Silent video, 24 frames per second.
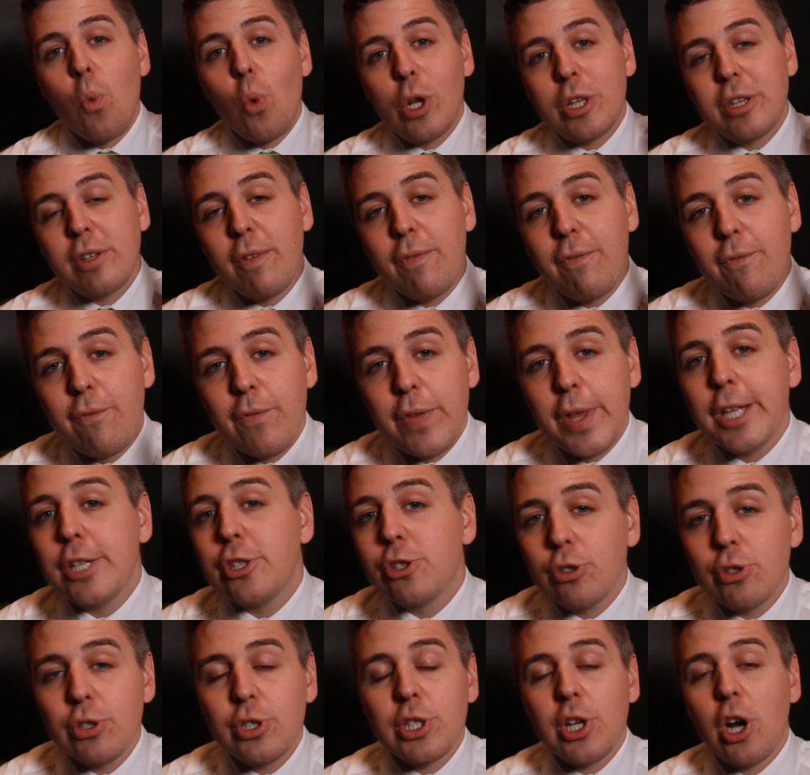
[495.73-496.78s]
what the
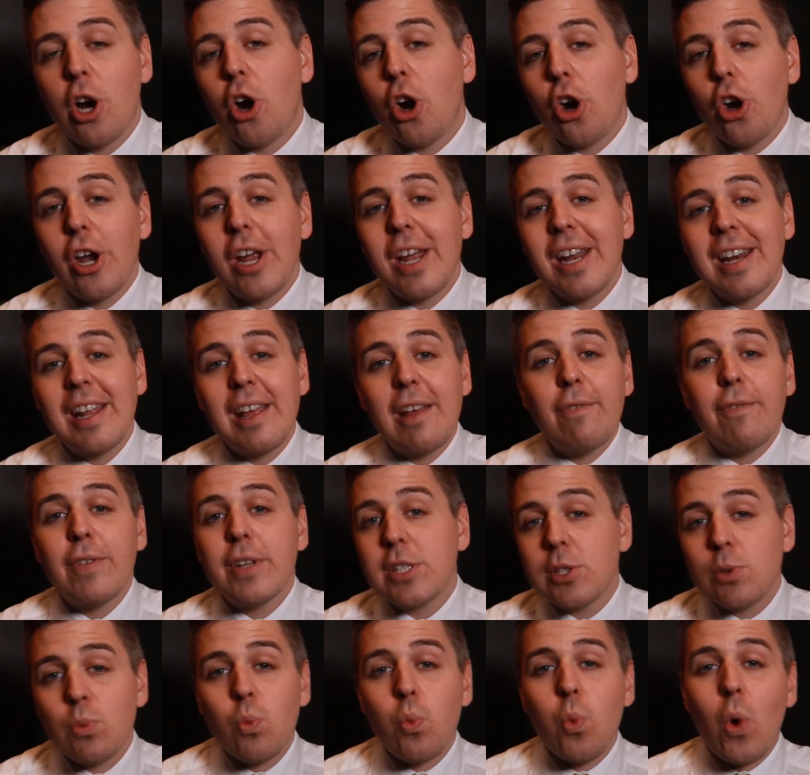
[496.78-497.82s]
features are and if
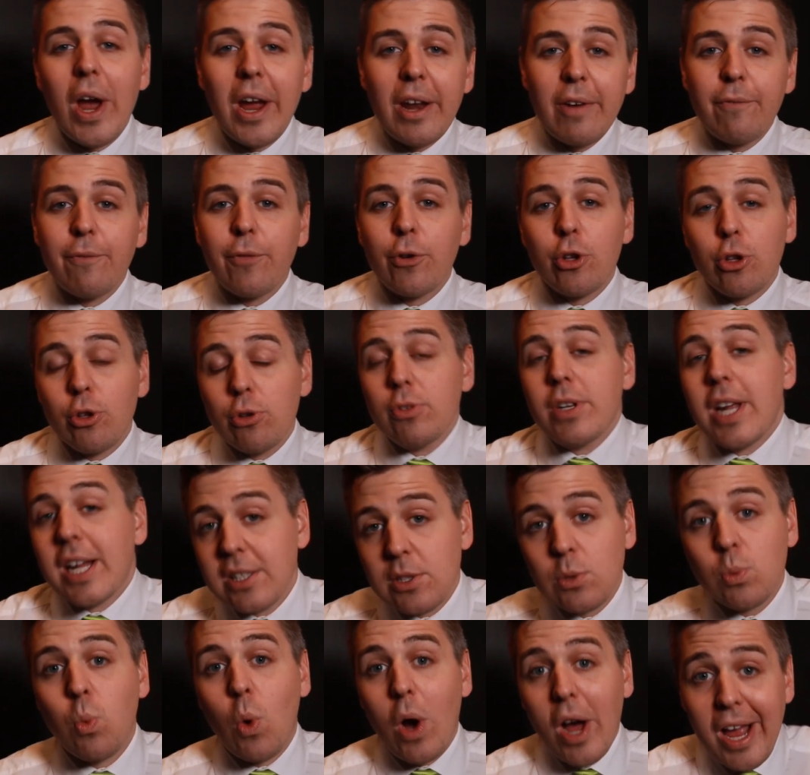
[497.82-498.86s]
it's right for you.
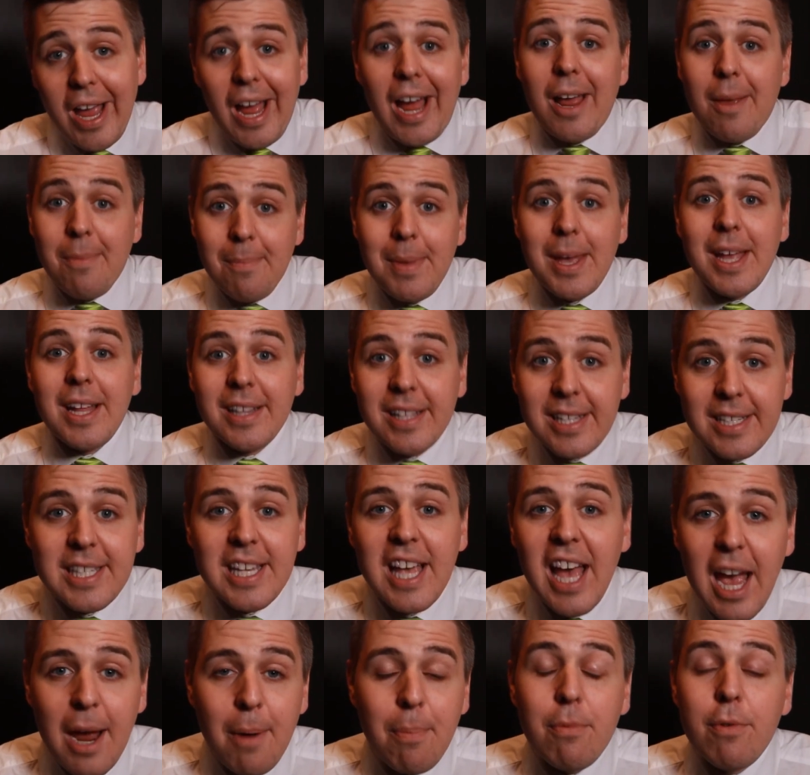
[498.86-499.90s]
That's why I made this
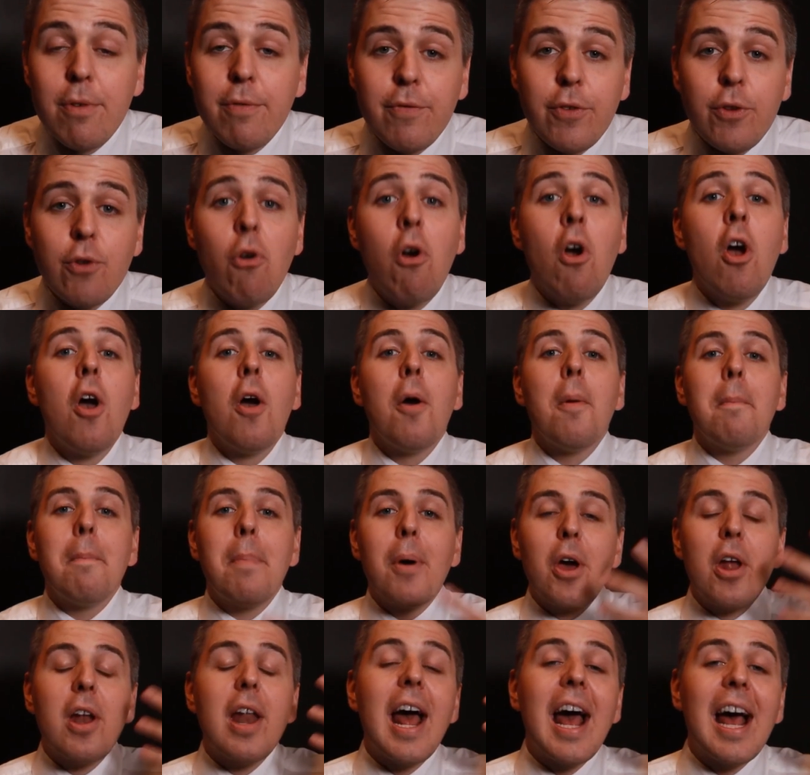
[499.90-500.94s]
app review.
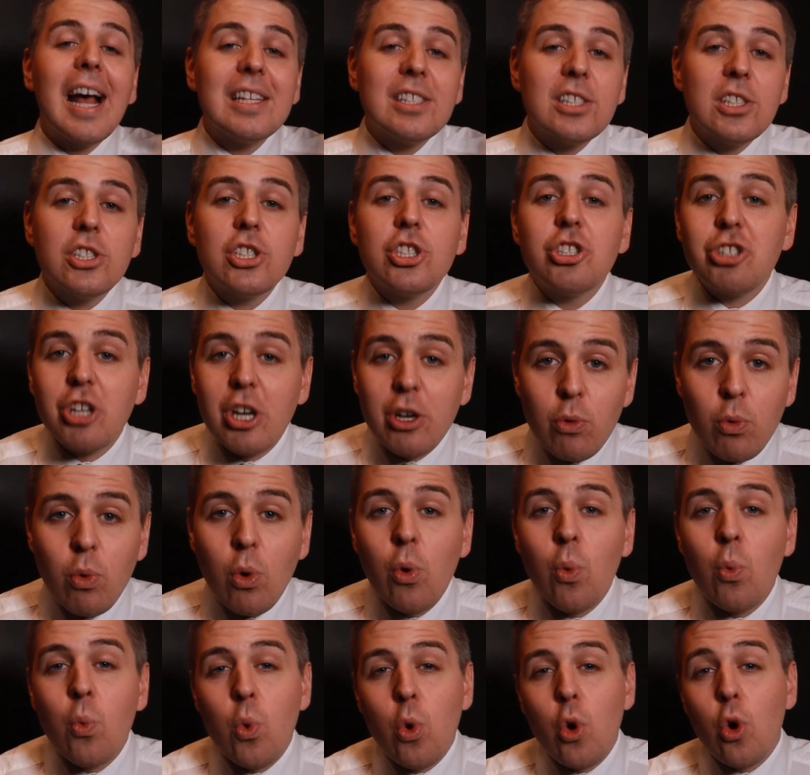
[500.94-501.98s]
But as a
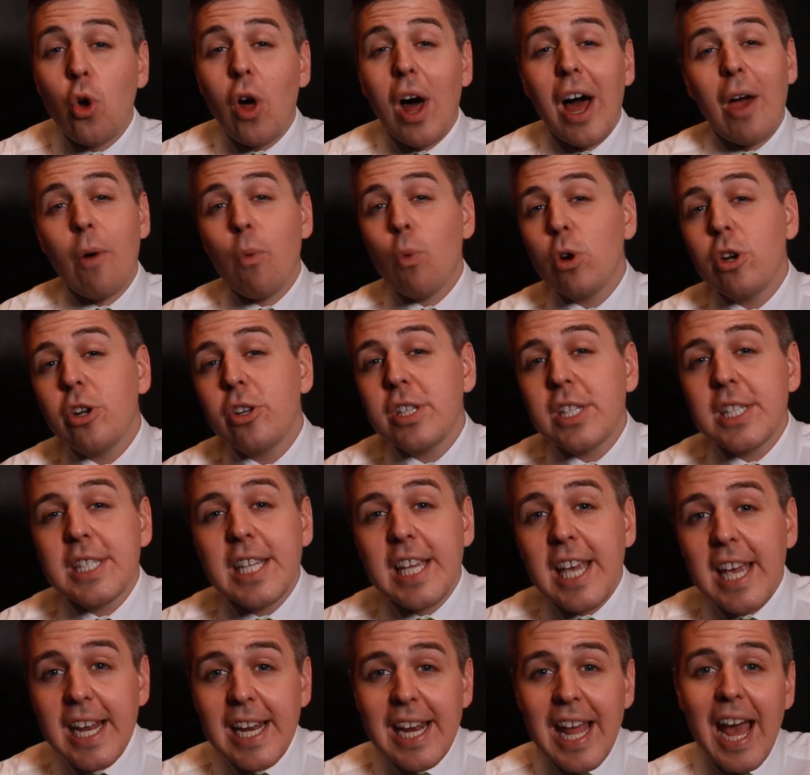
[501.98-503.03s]
general rule, I wouldn't
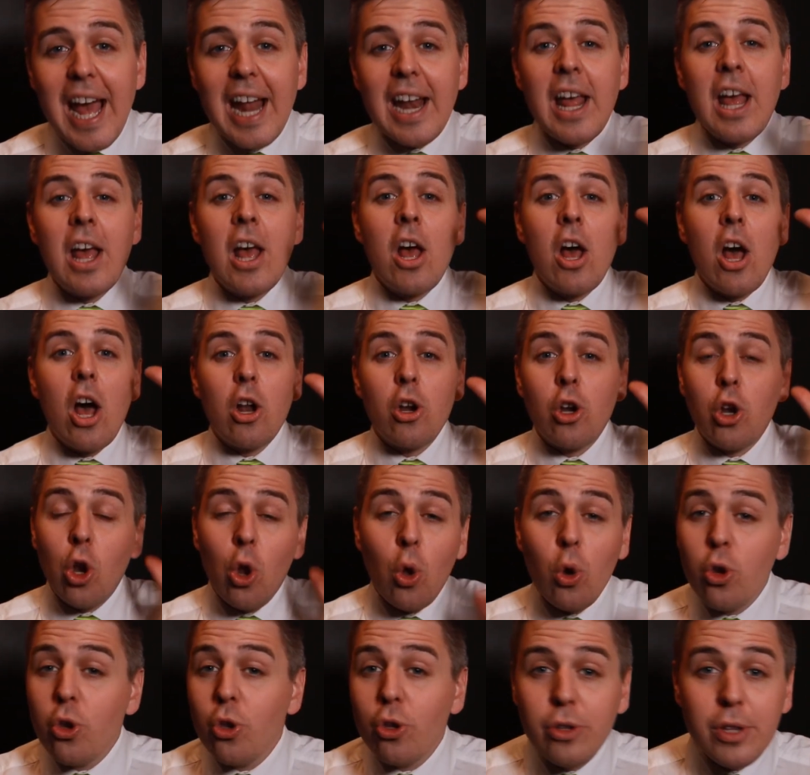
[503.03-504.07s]
say that
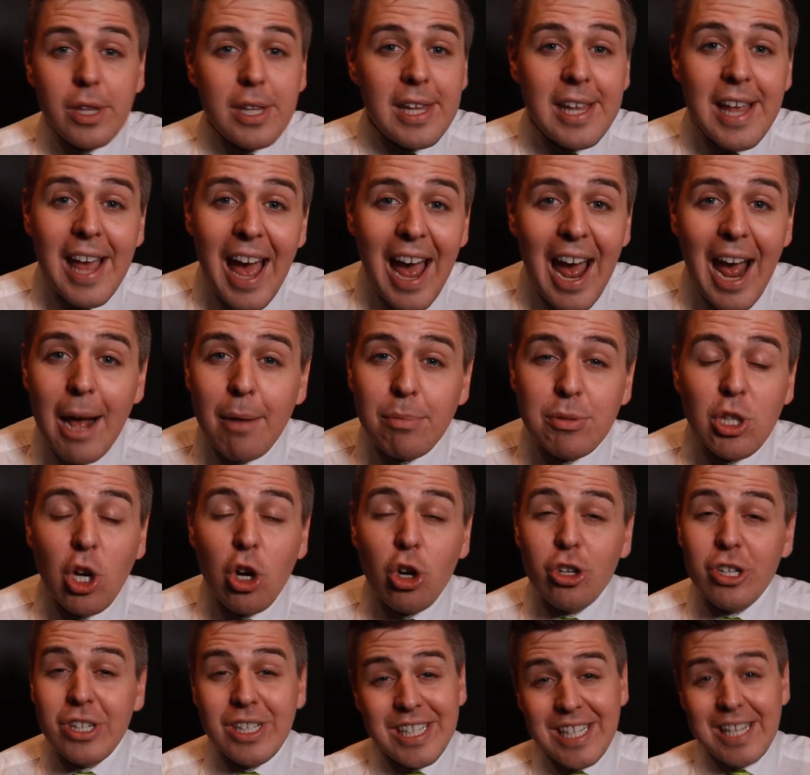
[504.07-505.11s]
loyalty apps
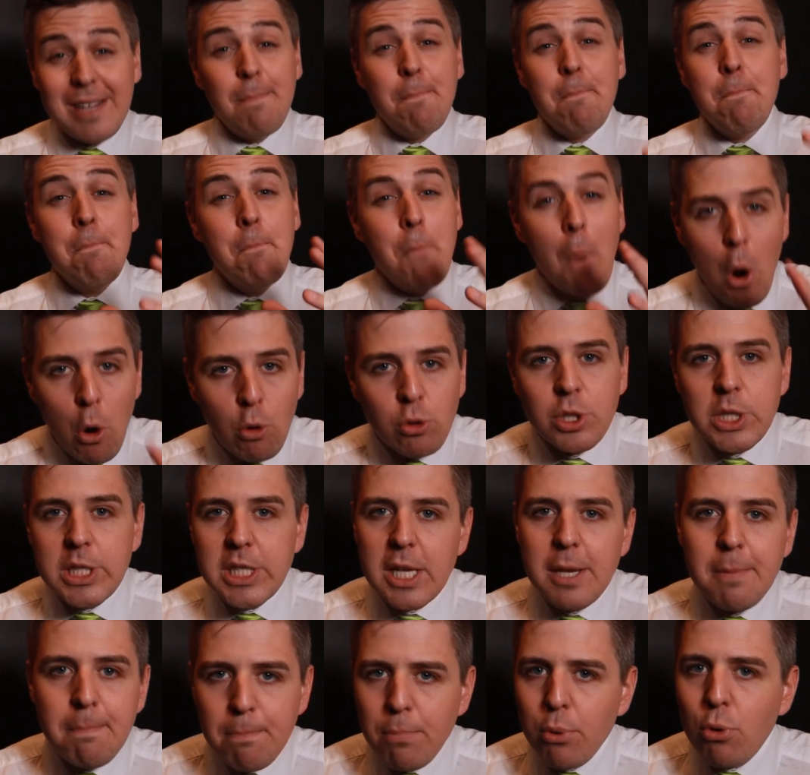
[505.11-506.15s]
are the most
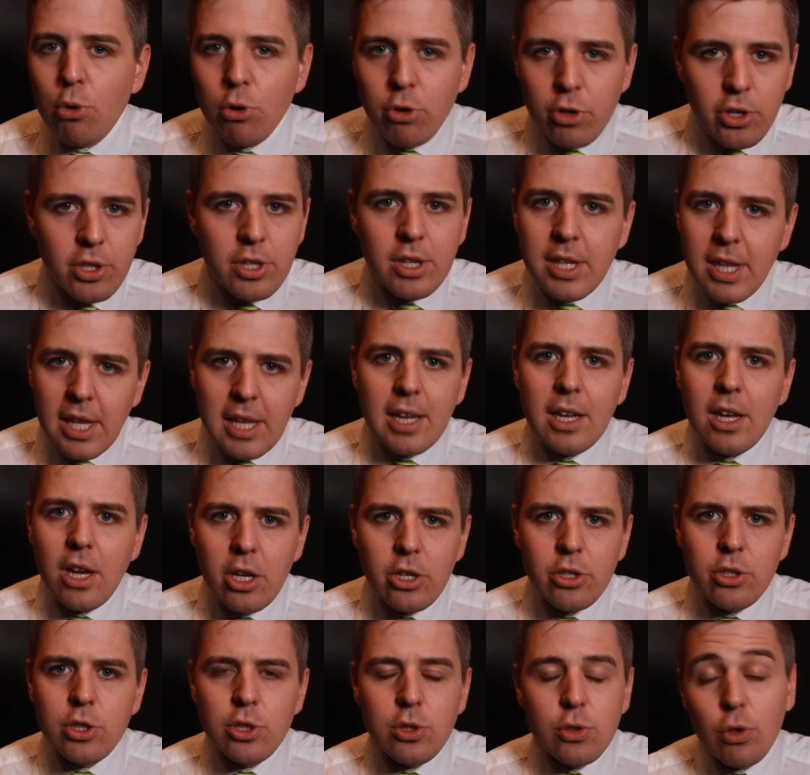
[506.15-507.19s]
important thing
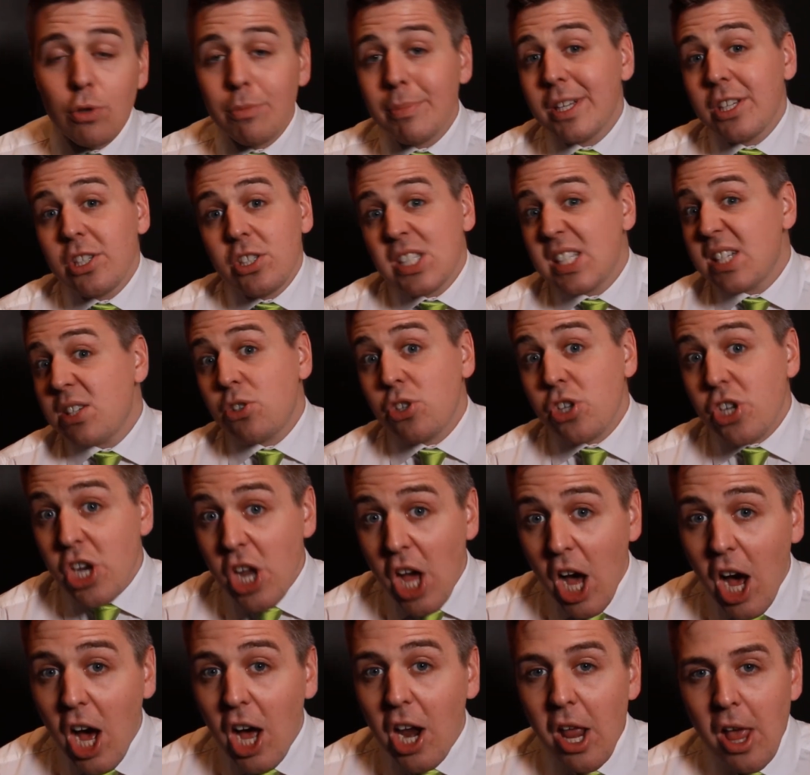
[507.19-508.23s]
on the store, because they're
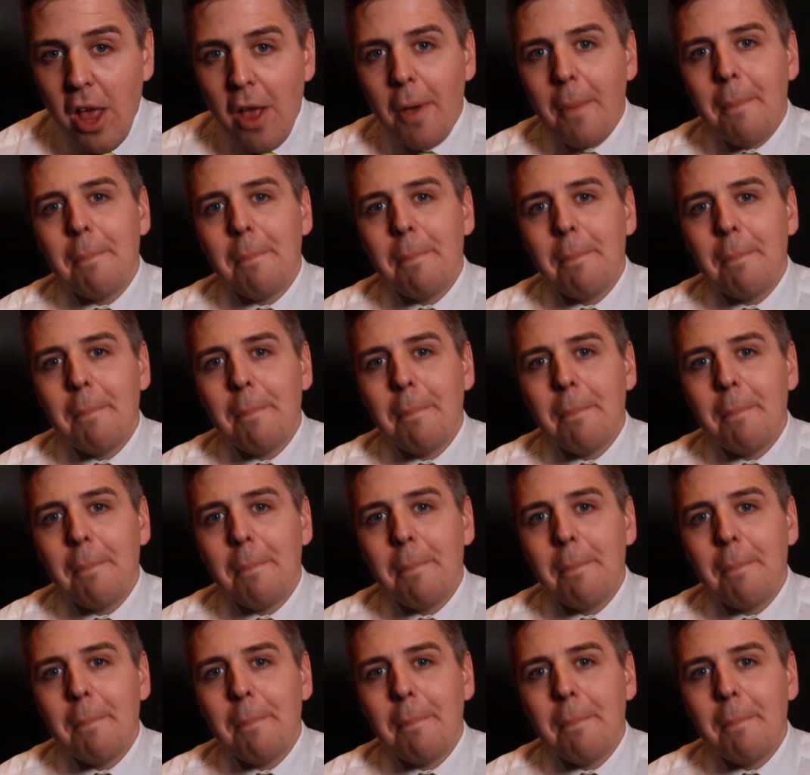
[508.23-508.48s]
not,